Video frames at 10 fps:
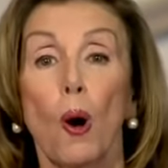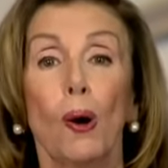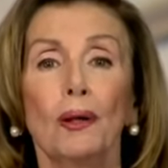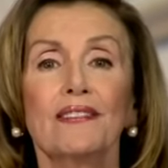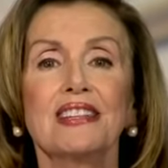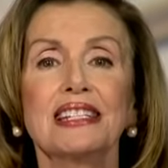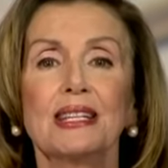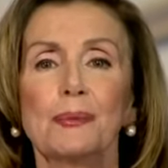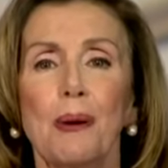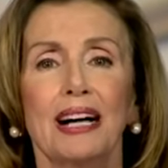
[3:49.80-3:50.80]
All of this
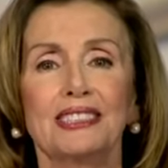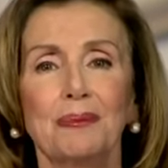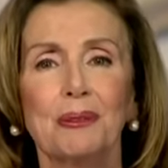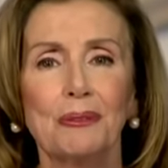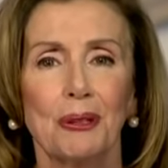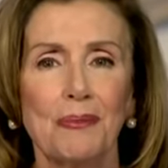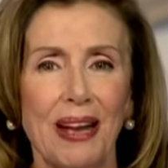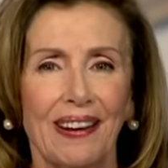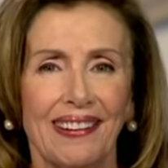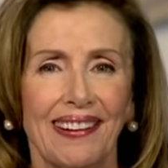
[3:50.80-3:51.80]
is possible for
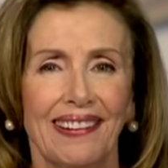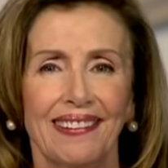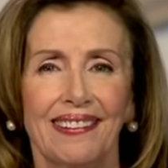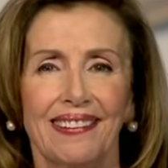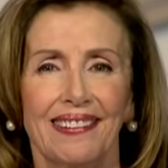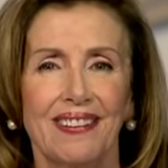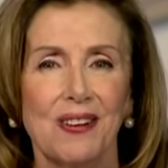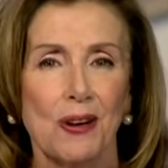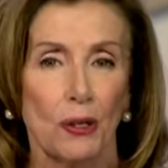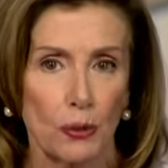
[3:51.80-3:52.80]
America.
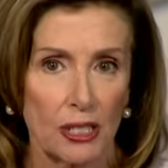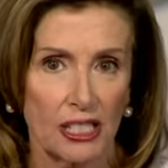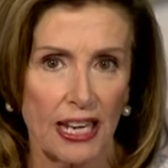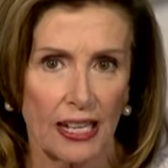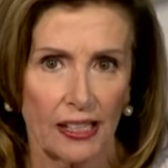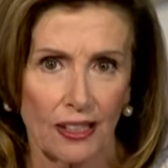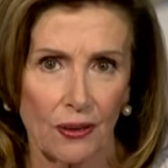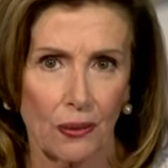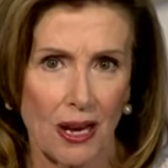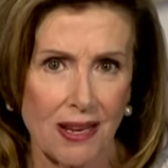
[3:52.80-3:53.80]
Who was standing in
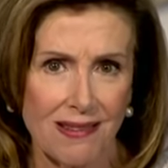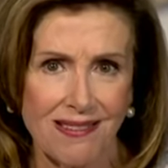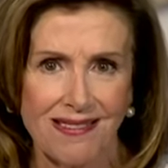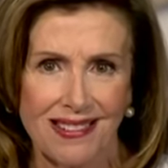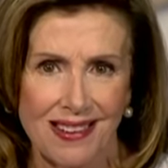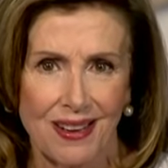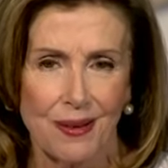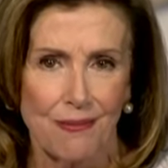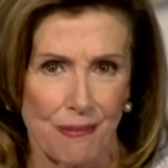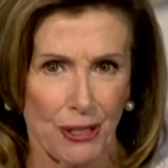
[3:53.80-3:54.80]
the way?
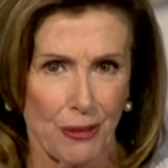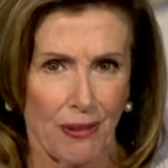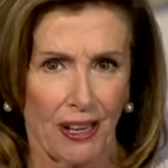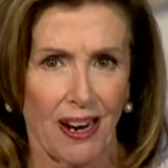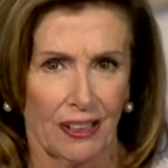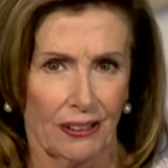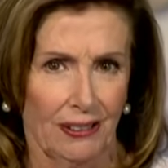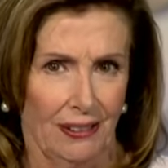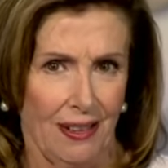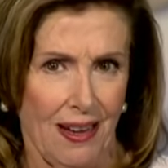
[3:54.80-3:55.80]
Mitch
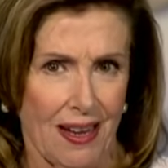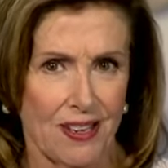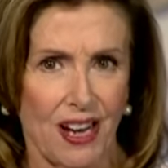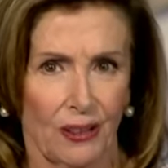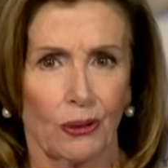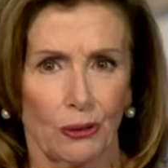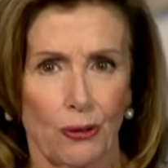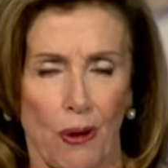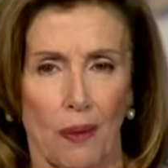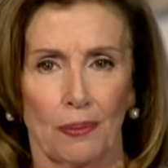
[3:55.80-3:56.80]
McConnell and Donald
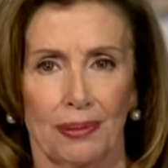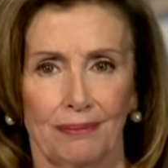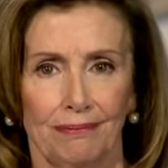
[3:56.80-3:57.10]
Trump.